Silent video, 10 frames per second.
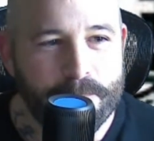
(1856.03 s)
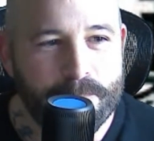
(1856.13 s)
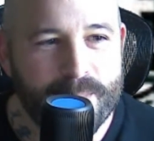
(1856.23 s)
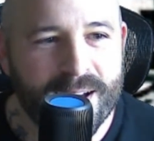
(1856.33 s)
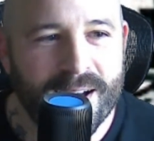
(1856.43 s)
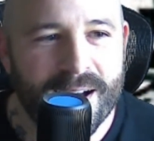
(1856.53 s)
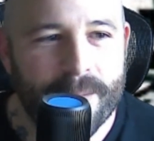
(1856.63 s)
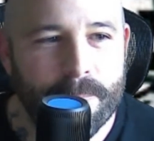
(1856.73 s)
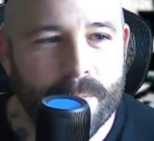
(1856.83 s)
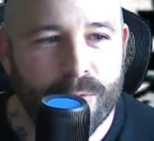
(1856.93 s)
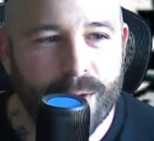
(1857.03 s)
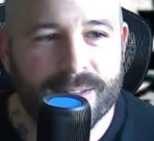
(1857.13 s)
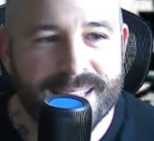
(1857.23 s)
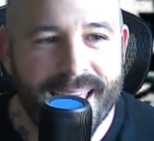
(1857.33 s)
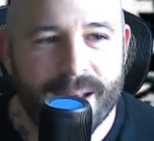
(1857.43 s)
Round
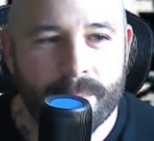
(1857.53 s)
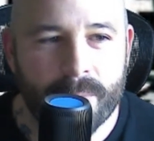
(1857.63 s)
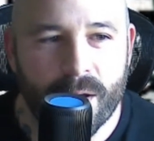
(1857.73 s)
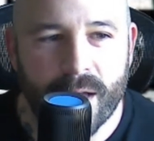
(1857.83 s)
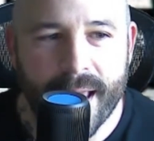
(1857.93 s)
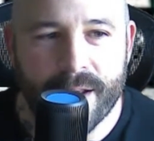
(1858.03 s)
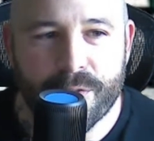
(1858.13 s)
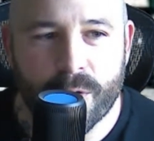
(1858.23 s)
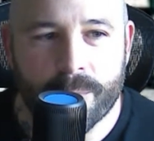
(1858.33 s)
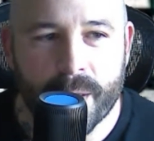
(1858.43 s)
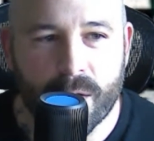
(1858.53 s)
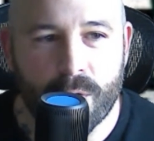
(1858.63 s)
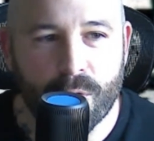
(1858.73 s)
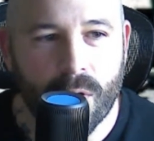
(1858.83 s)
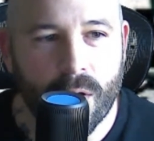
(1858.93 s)
10, 83rd pick
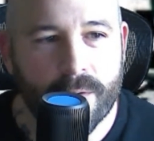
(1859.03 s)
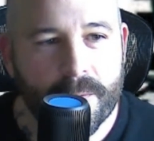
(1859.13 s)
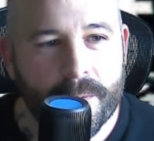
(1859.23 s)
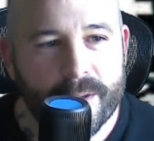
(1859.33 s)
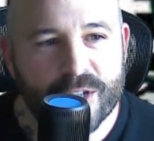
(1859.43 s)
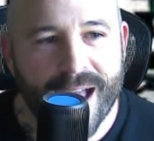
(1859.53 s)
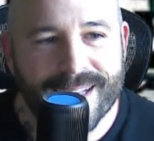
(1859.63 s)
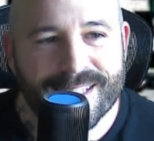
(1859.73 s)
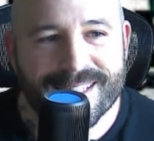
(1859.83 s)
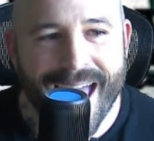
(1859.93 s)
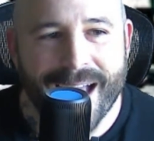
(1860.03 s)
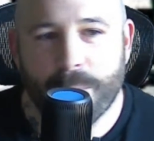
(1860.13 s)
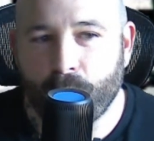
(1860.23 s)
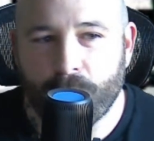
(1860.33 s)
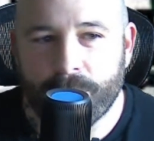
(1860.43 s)
overall, Jack
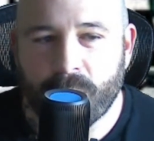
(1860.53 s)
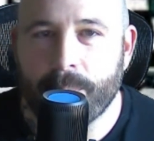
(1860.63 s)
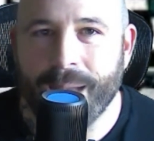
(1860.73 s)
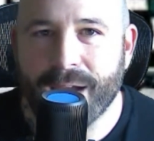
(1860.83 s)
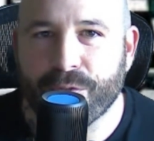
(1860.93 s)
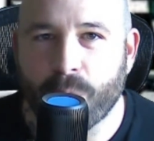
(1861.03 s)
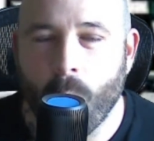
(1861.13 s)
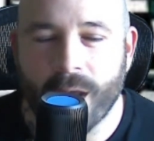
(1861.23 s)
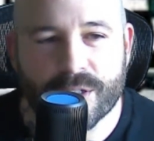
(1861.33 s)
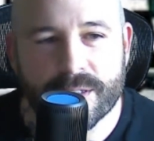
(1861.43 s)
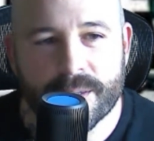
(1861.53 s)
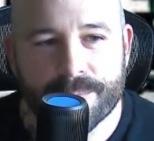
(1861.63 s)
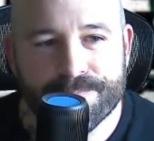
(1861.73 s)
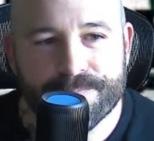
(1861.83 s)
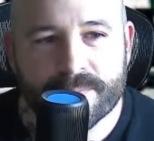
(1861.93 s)
Stackpool, a back from Washington.
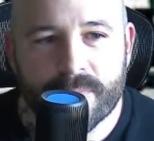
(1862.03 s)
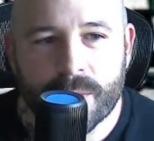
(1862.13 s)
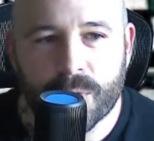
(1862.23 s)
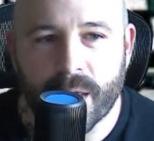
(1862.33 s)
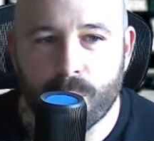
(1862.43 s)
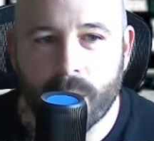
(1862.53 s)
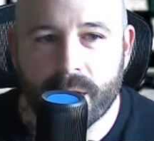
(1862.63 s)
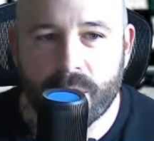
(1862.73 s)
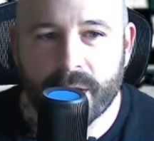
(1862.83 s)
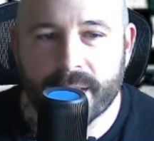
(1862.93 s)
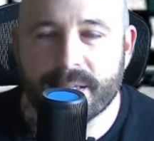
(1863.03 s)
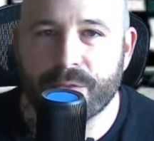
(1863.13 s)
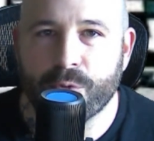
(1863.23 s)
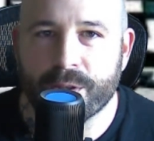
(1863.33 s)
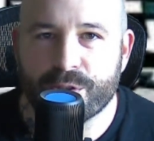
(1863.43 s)
Played 1 year in
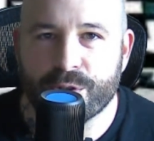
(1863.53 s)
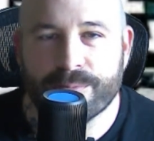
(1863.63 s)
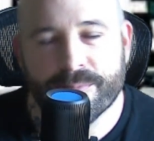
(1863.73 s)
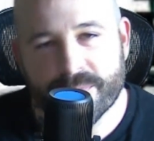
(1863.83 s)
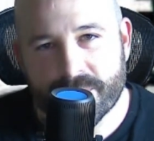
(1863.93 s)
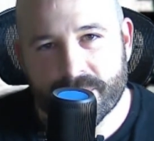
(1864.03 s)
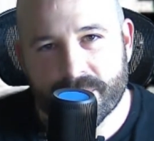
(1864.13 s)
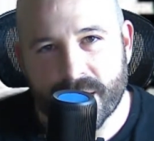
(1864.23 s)
1942, then